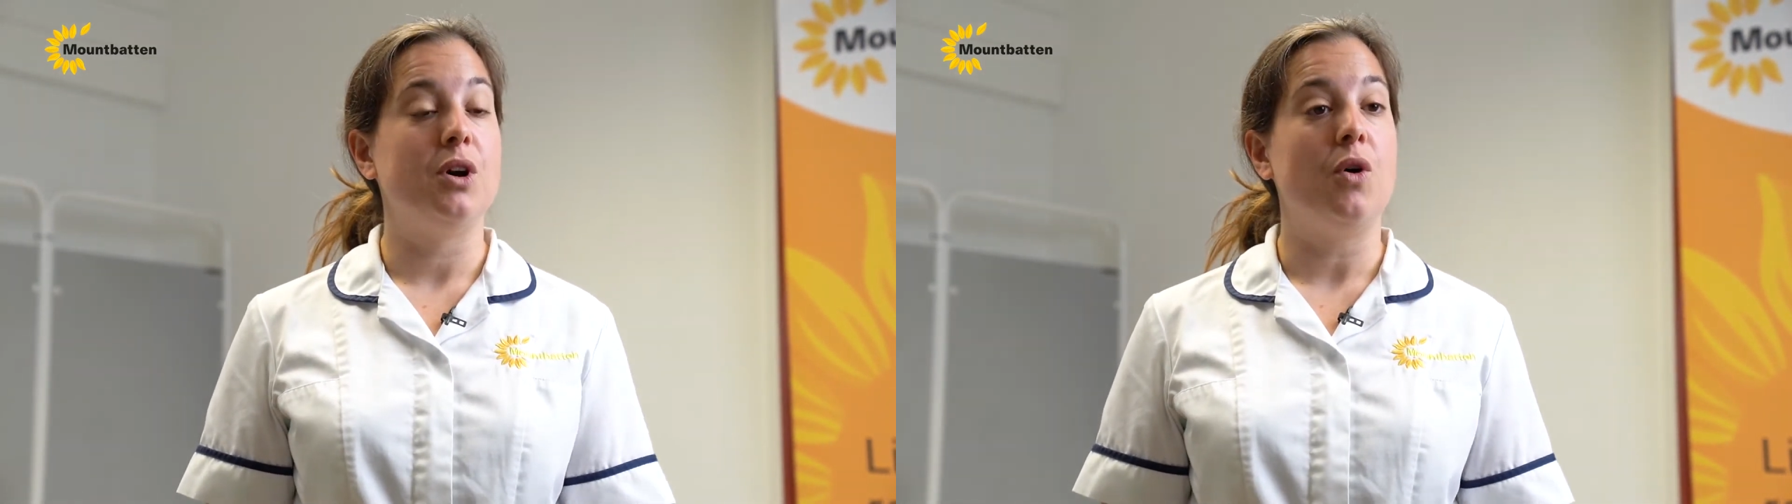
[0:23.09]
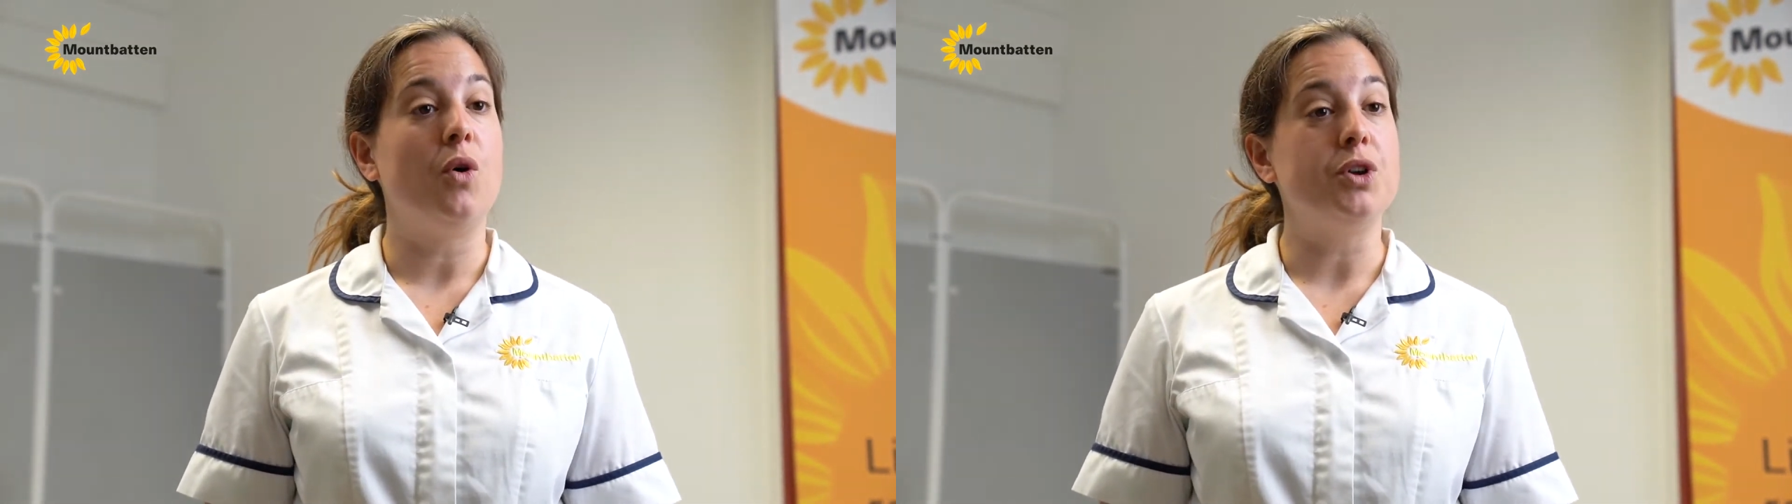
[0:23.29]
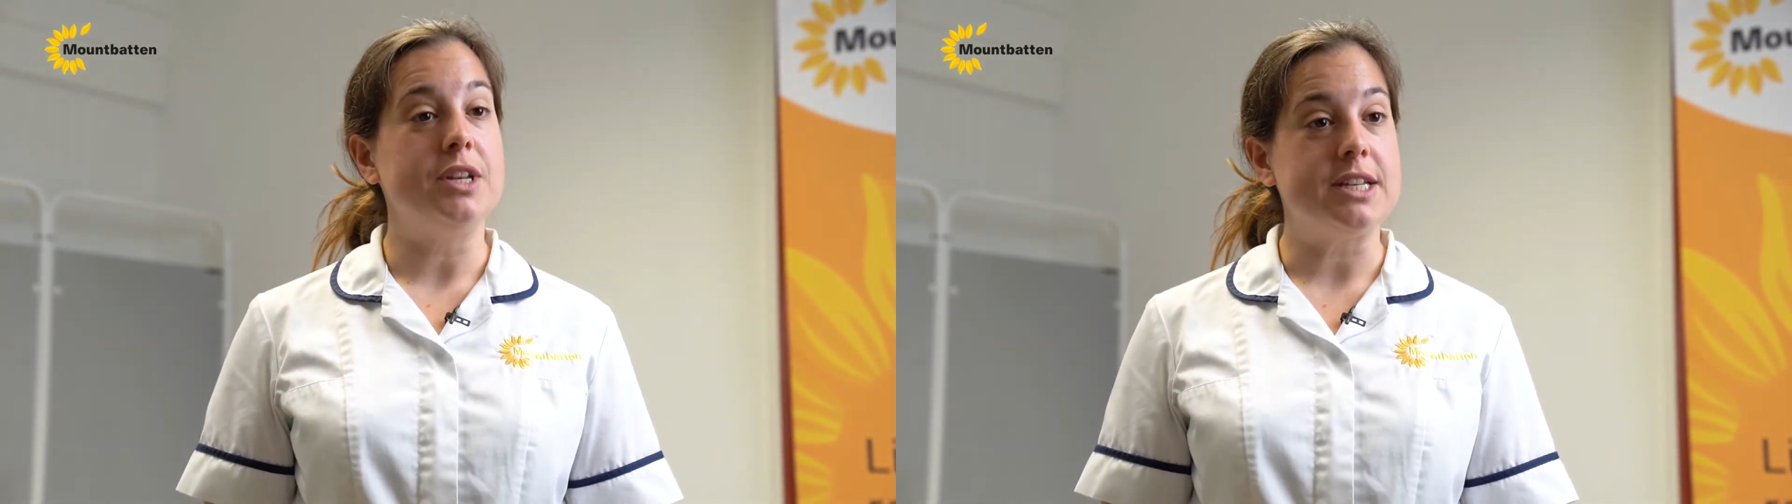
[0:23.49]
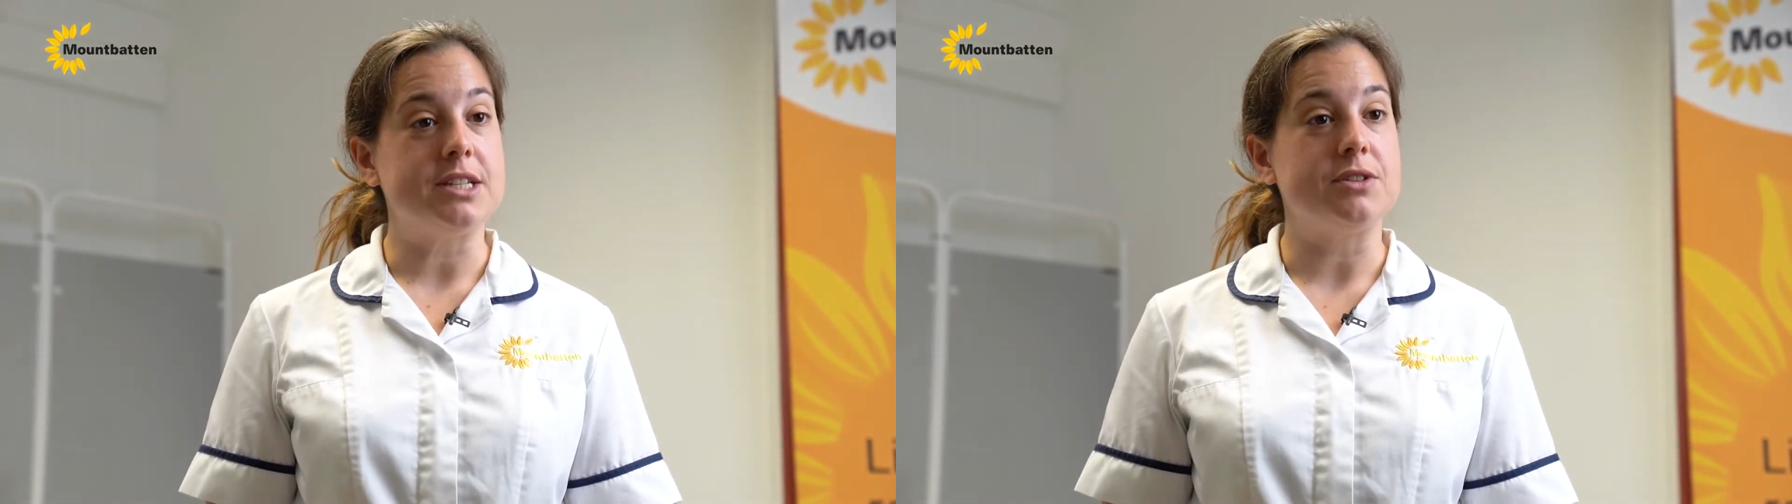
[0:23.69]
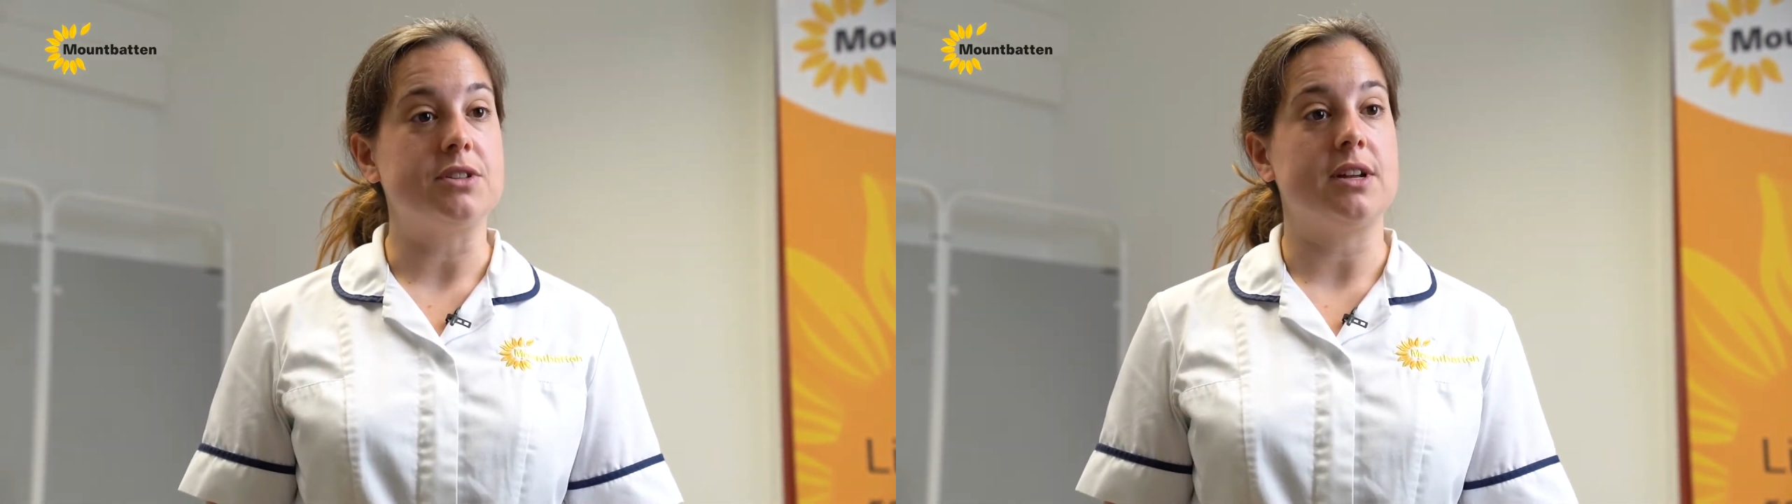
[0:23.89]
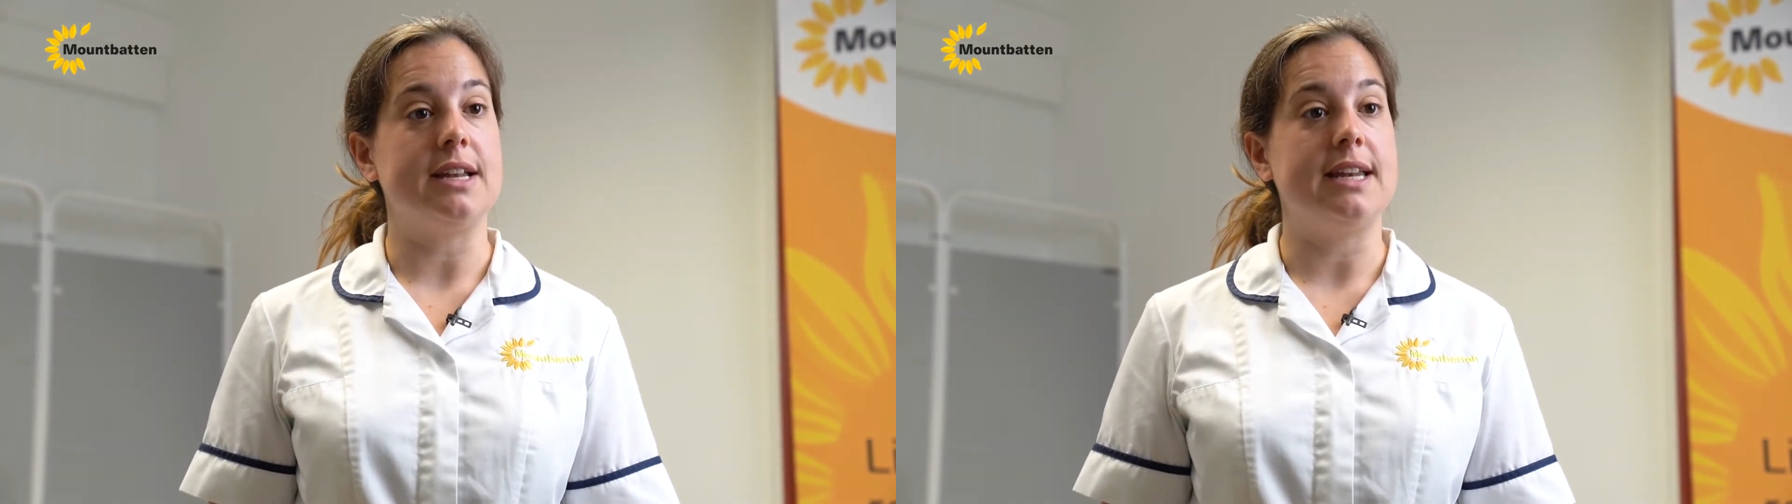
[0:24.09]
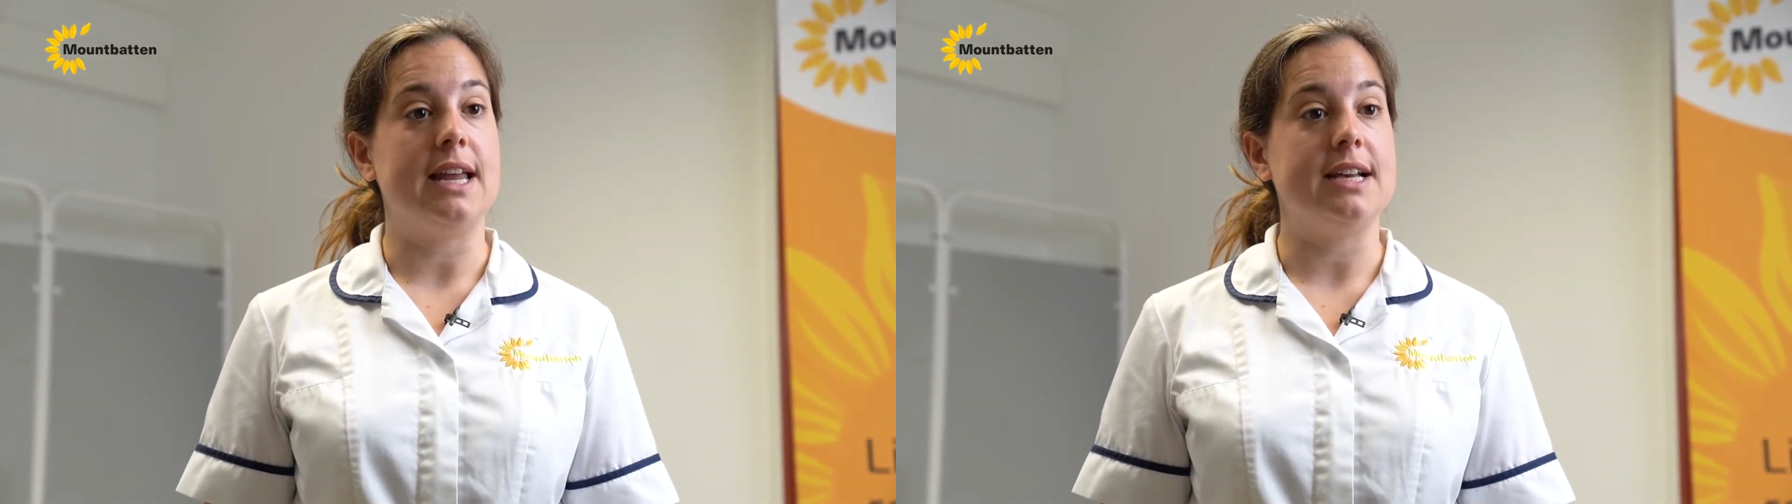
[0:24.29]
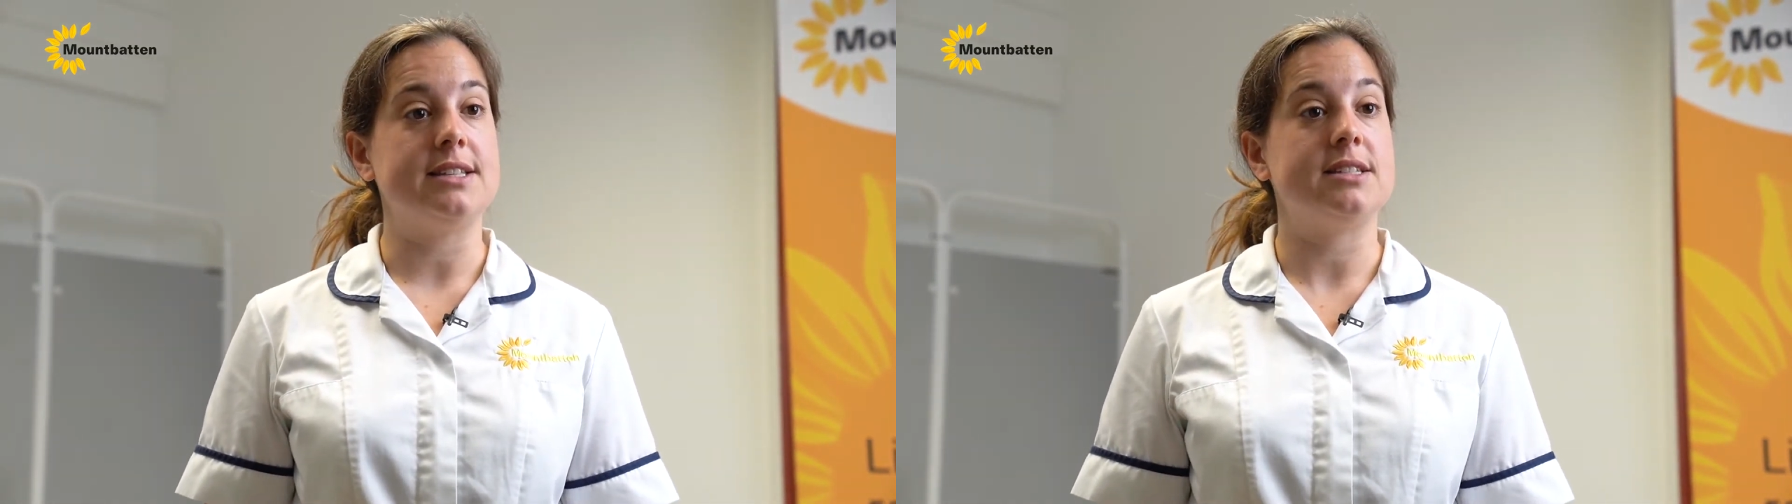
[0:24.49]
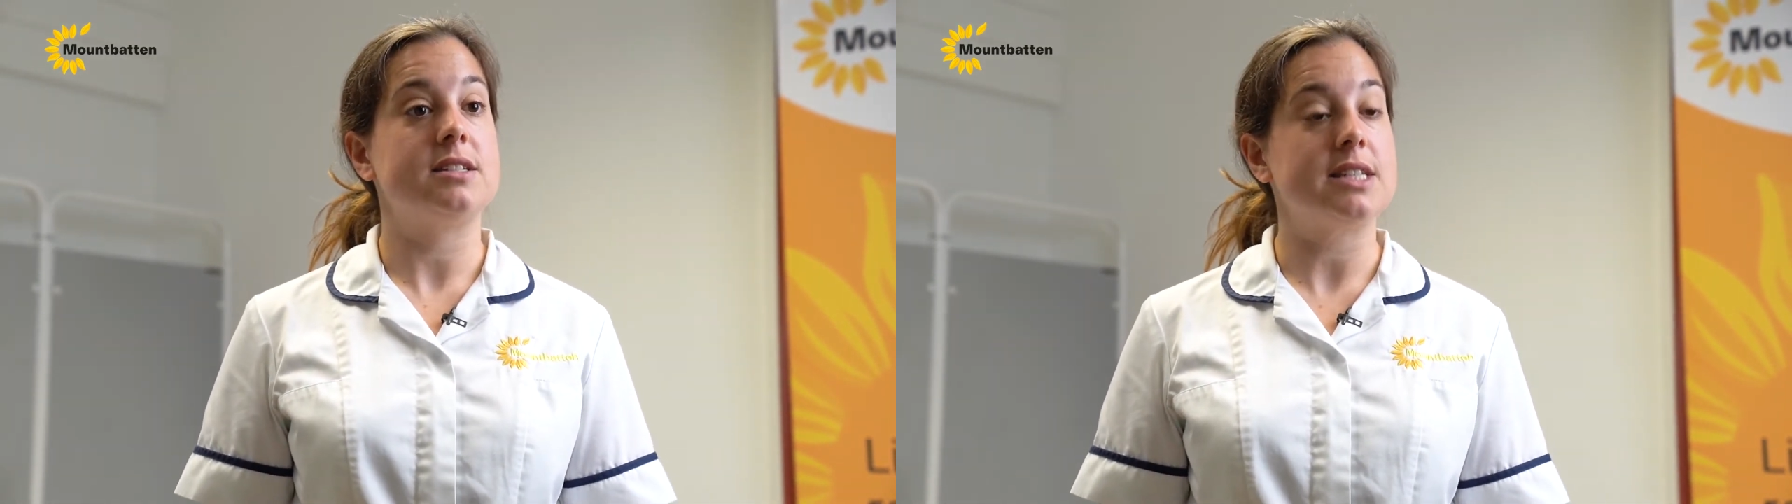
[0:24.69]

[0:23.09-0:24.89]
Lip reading: or you need to do slightly less,